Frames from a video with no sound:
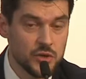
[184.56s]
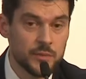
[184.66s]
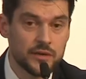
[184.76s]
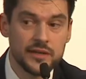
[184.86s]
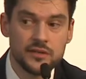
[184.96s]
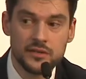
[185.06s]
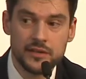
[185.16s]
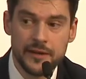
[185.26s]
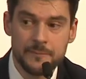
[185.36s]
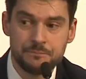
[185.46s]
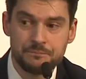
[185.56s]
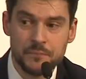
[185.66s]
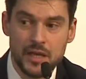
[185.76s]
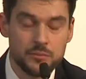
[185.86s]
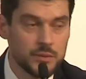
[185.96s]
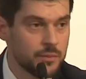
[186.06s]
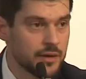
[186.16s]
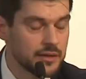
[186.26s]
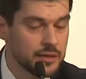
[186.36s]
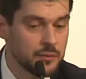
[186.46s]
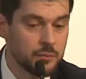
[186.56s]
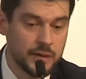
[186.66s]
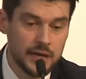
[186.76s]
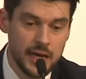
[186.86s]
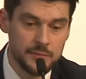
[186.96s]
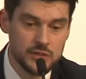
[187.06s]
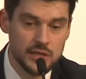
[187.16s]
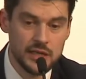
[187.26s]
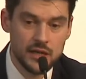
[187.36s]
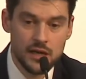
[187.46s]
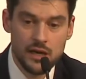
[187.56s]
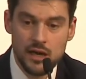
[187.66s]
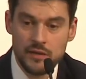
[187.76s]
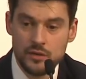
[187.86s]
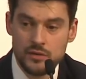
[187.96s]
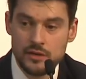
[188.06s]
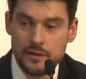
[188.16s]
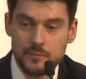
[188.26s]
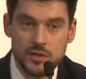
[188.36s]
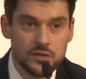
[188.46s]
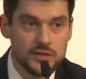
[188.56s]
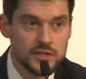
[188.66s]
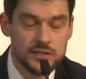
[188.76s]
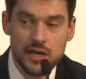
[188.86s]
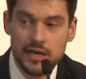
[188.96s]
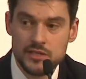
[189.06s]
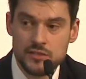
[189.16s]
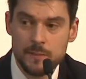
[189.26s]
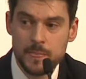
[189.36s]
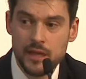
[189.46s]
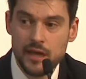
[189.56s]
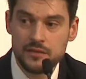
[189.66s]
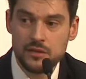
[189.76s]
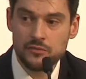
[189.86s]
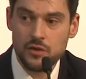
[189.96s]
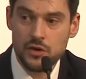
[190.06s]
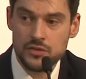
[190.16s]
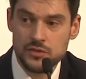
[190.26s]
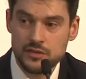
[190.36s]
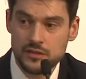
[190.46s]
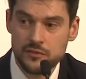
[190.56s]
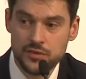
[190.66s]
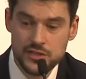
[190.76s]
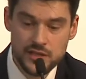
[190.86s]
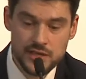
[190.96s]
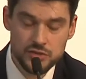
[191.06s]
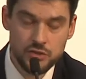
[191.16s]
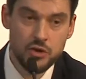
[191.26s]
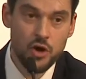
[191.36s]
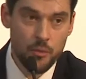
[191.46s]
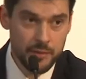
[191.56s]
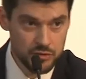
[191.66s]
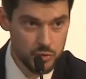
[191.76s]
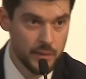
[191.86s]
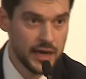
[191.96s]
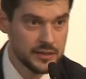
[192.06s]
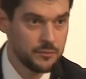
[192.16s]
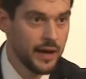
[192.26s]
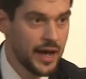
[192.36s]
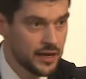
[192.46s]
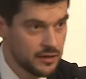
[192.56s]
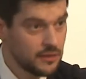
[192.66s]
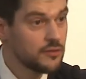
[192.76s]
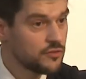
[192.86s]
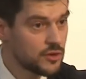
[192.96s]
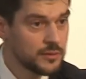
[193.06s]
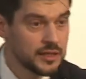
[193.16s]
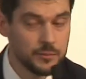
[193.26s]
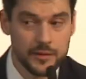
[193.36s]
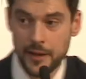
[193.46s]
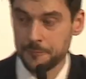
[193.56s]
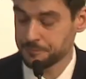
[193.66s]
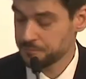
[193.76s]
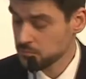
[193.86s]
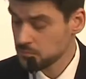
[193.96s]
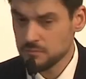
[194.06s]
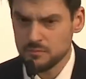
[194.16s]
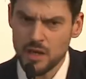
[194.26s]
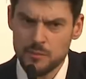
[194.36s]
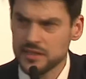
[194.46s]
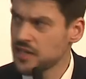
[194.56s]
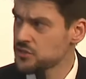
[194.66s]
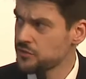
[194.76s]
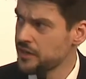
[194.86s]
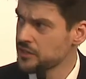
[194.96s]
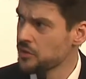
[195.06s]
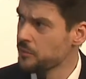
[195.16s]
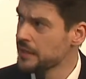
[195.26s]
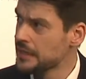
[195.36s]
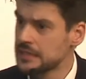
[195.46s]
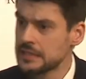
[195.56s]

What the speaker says: operating there and preparing perhaps another terrorist attacks. And then, of course, the threats are also coming to Mali back from Libya. But that's a different topic.